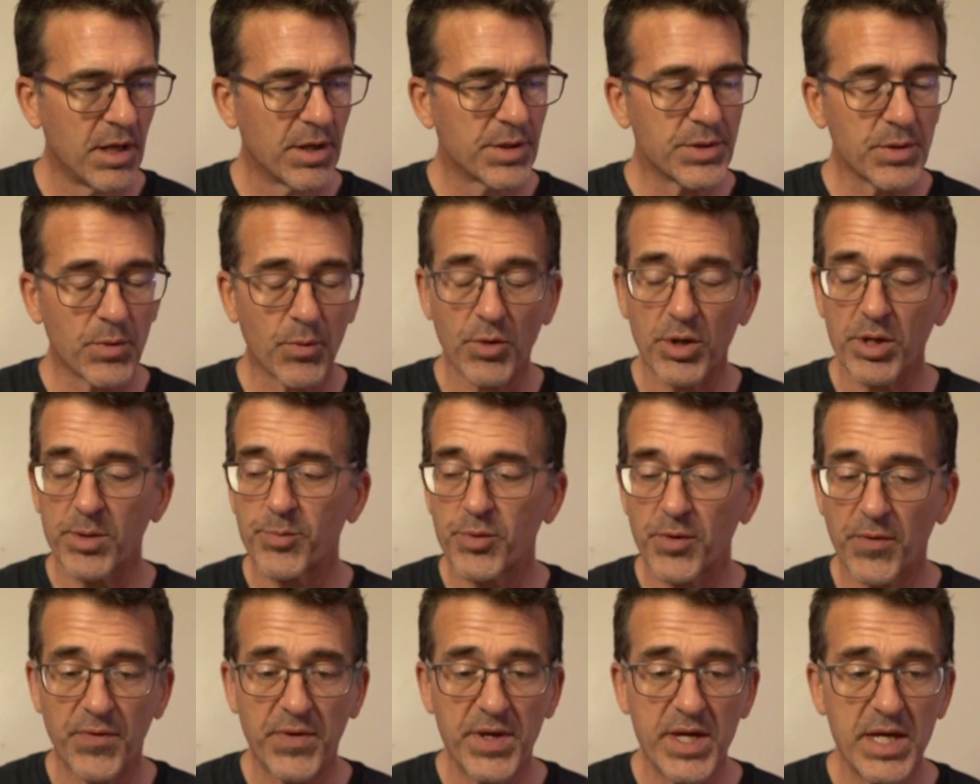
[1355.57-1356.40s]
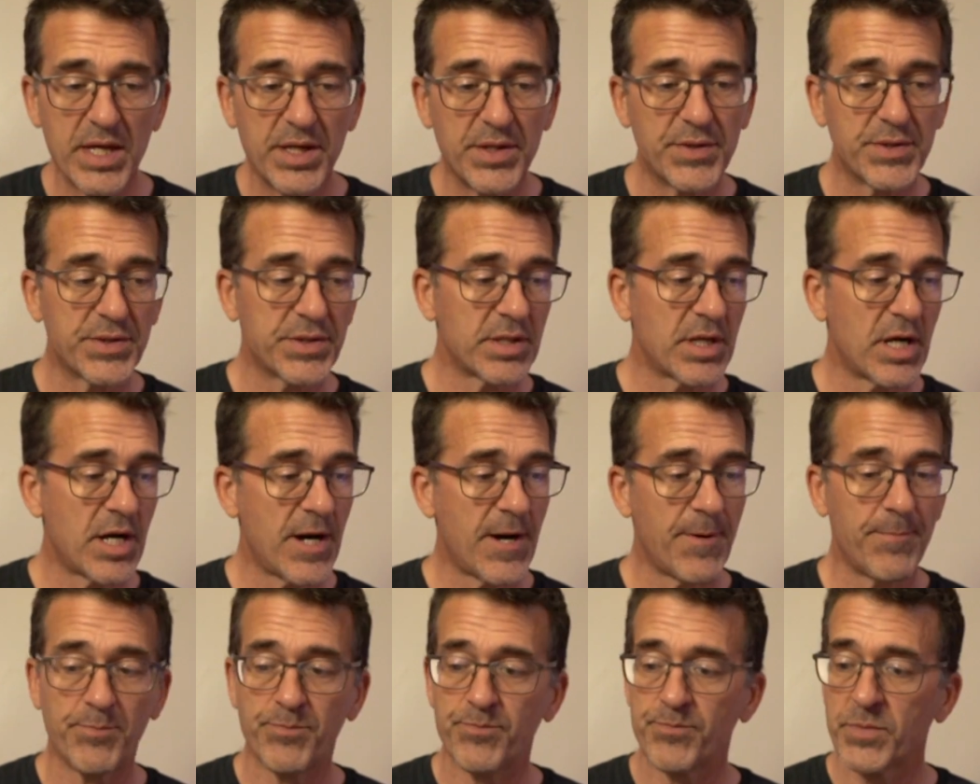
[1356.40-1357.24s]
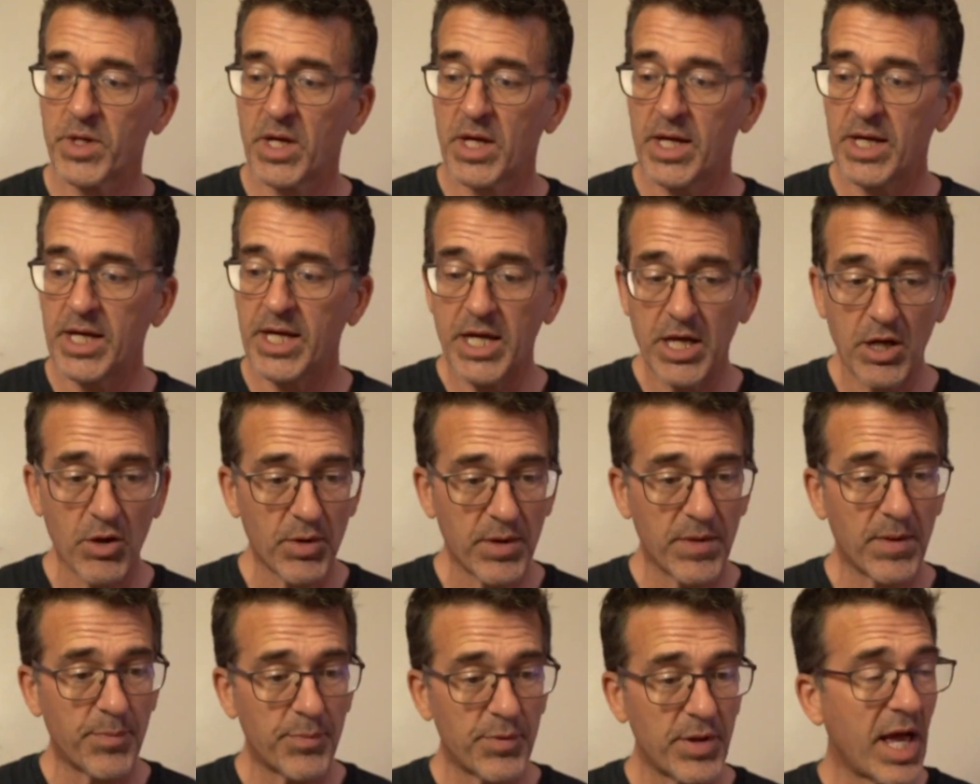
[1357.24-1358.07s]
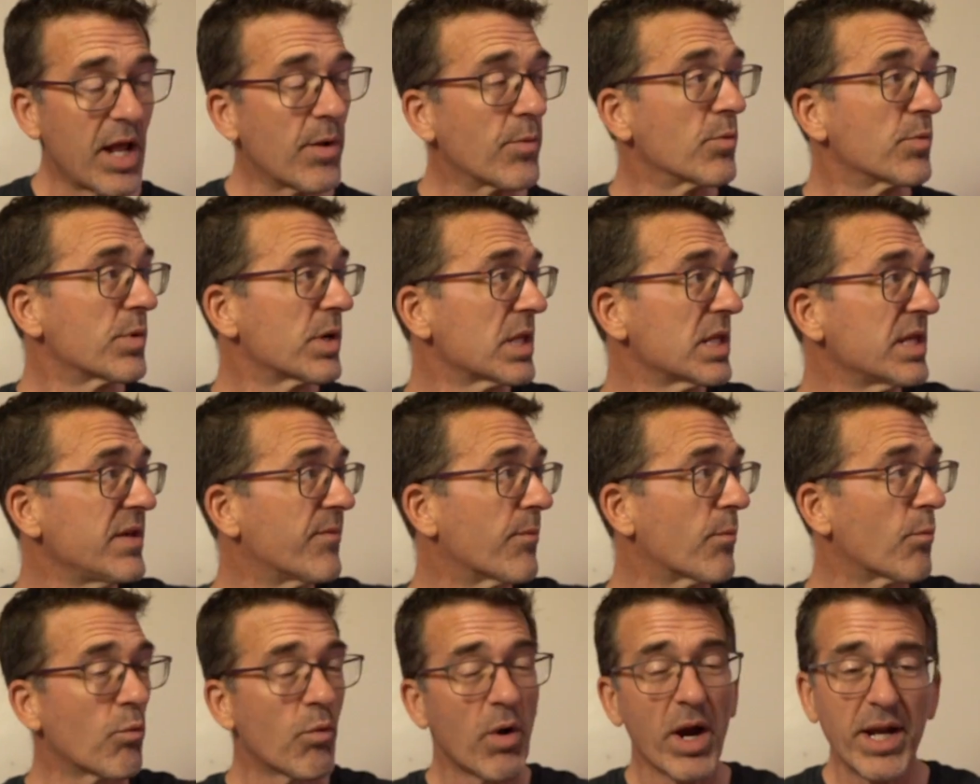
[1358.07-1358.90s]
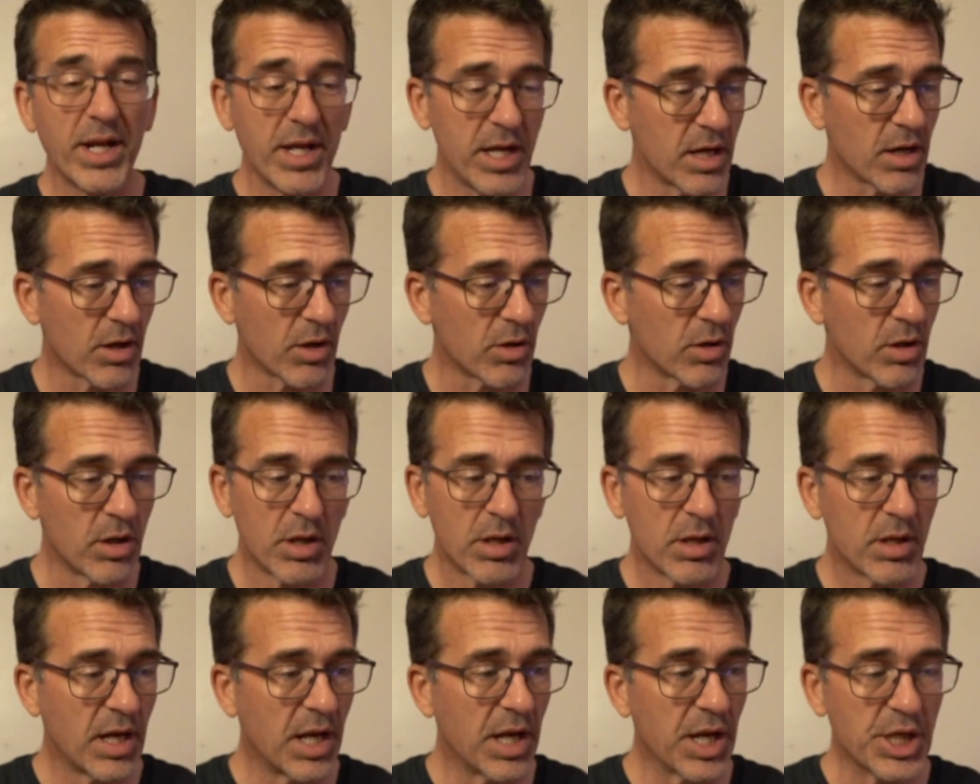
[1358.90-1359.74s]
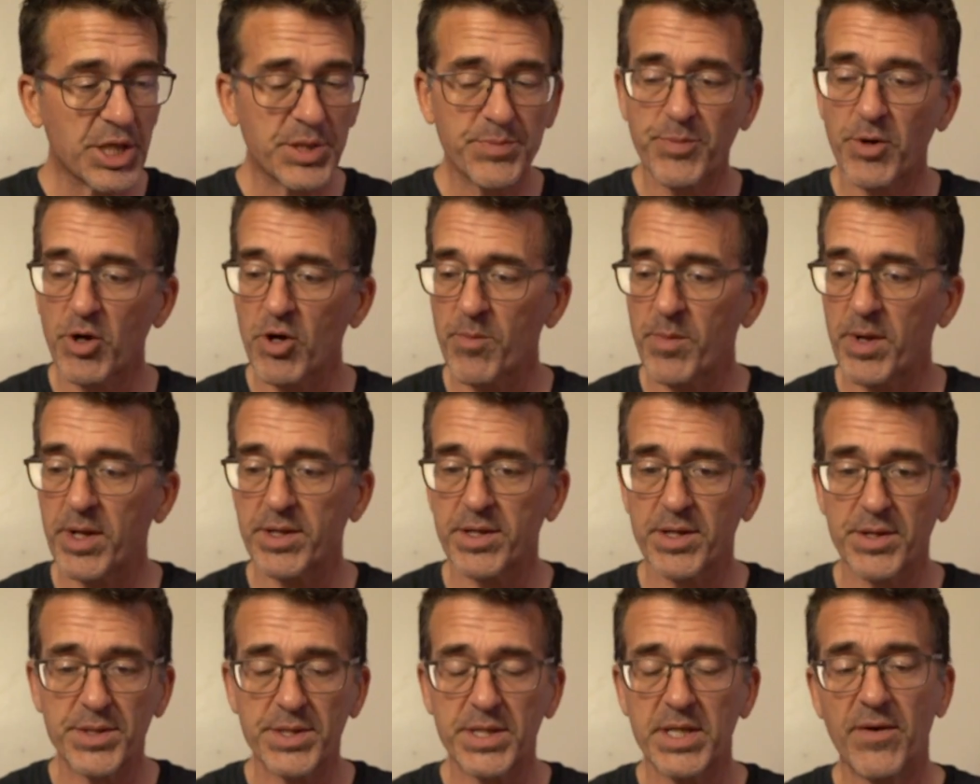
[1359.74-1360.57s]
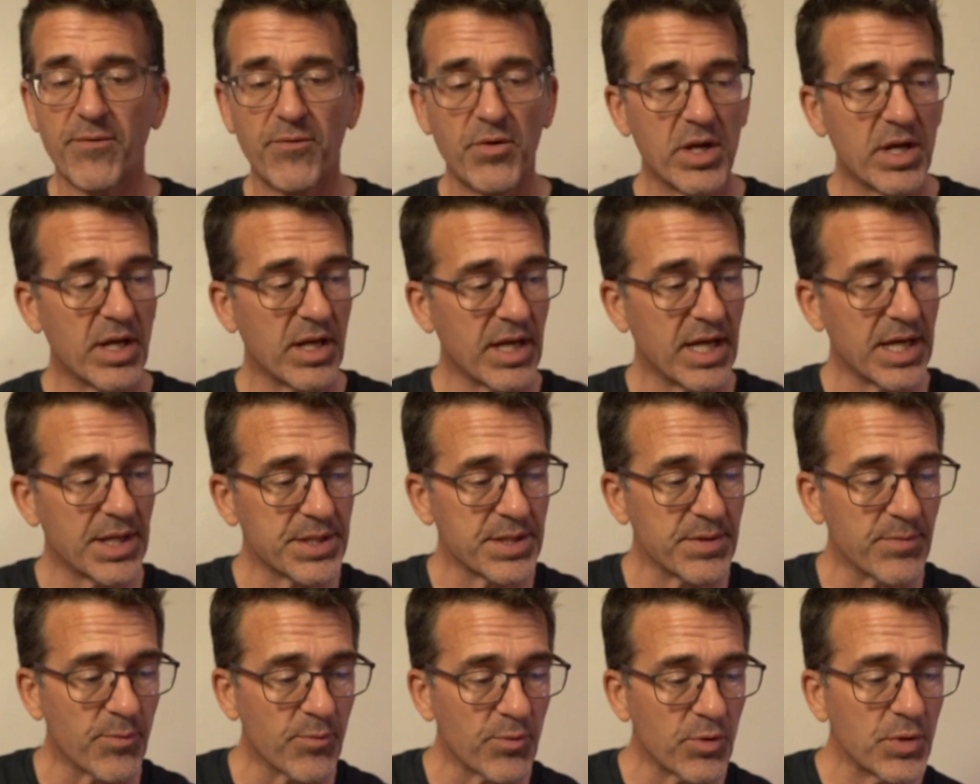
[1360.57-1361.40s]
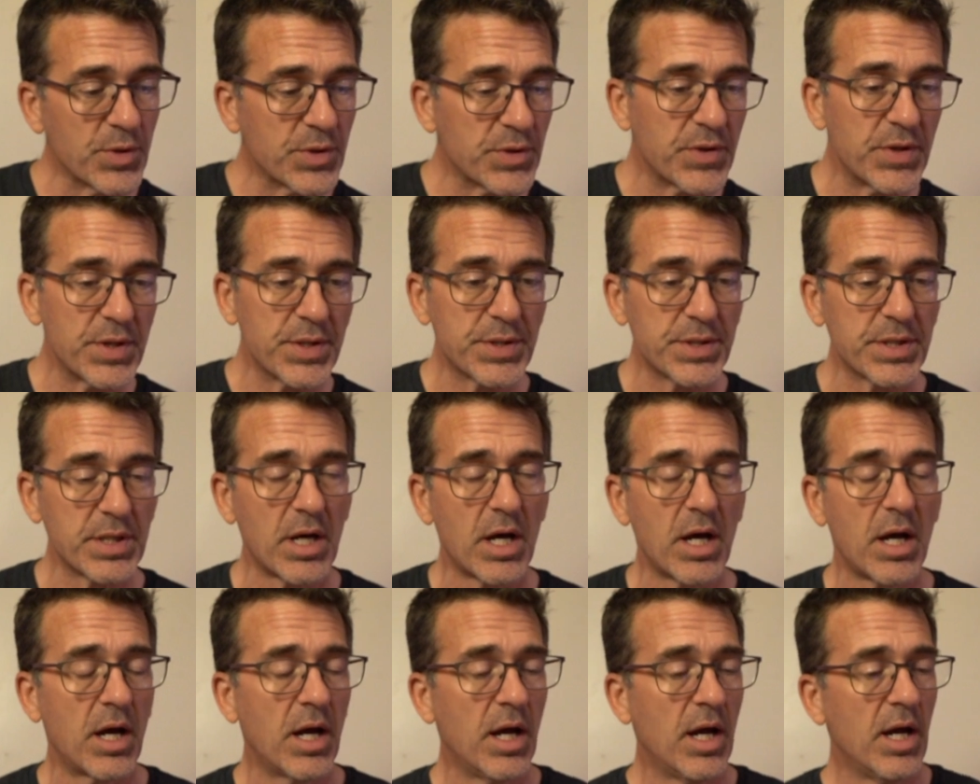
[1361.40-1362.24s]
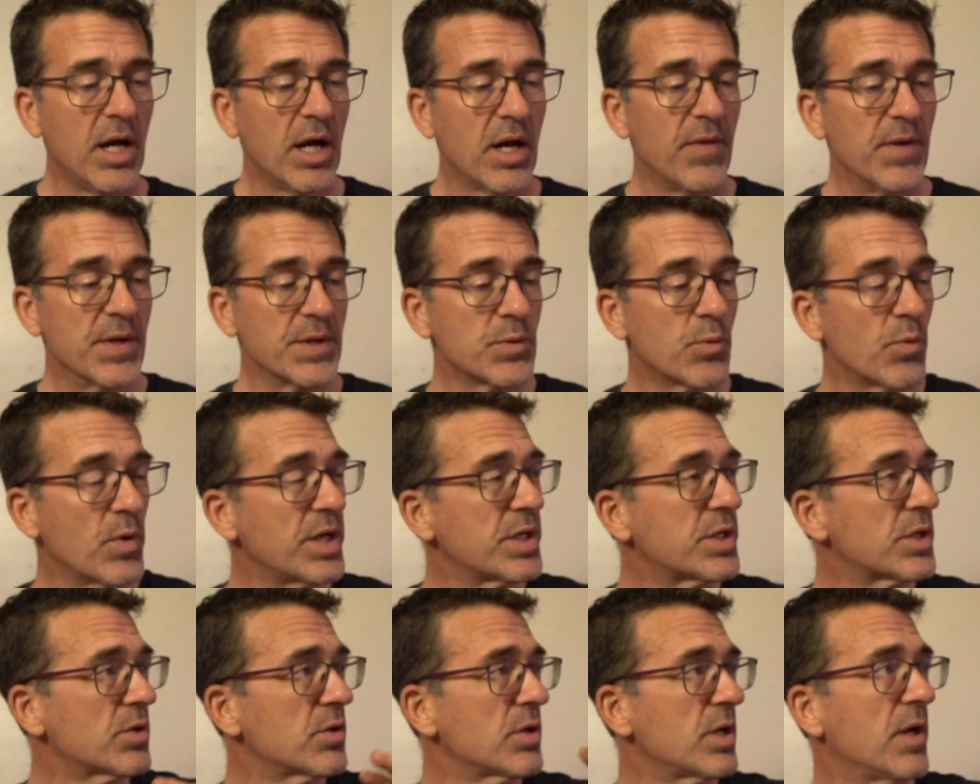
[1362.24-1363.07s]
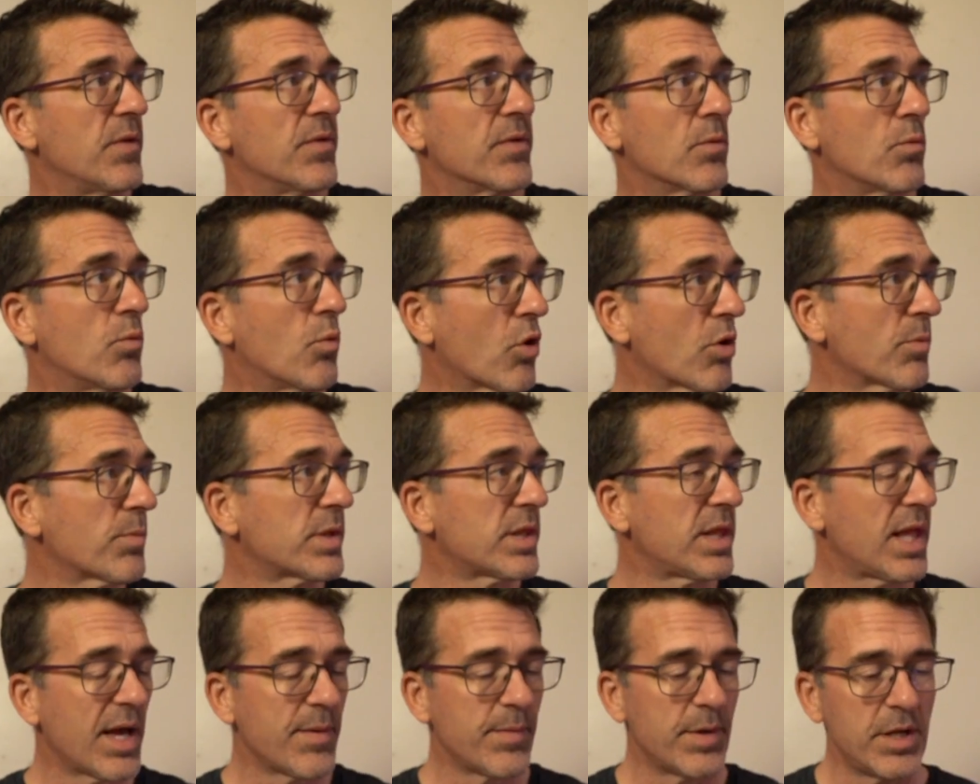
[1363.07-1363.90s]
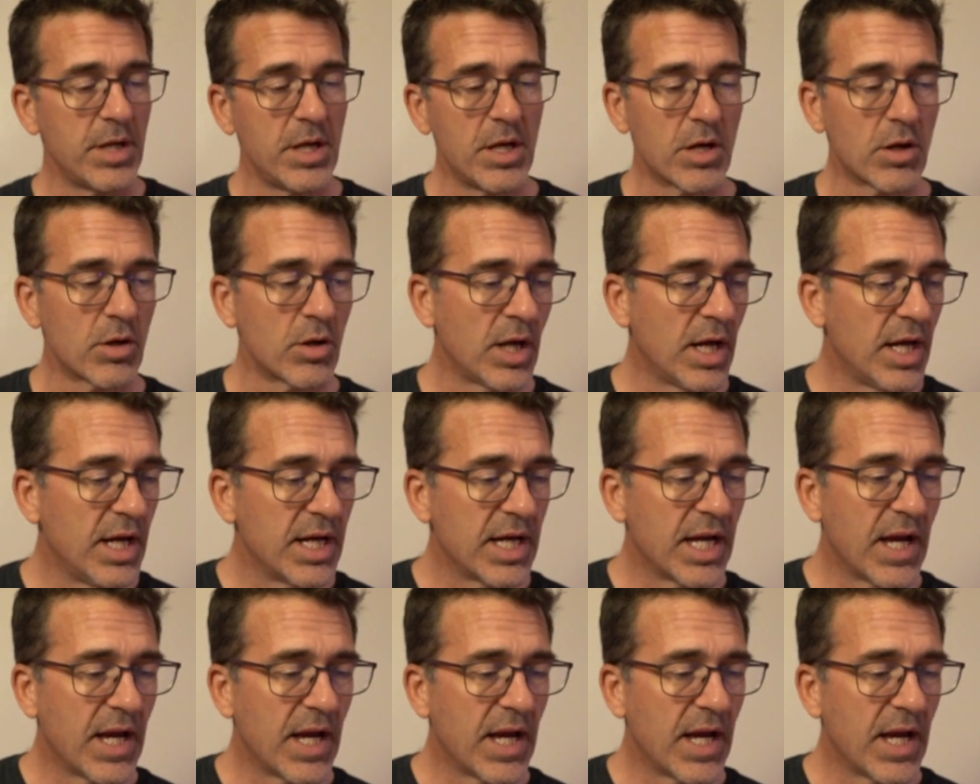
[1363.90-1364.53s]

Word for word: So we're going to put these here in the plant. We're going to leave them right here and experiment and see if we can get some roots this winter in the warm climate here.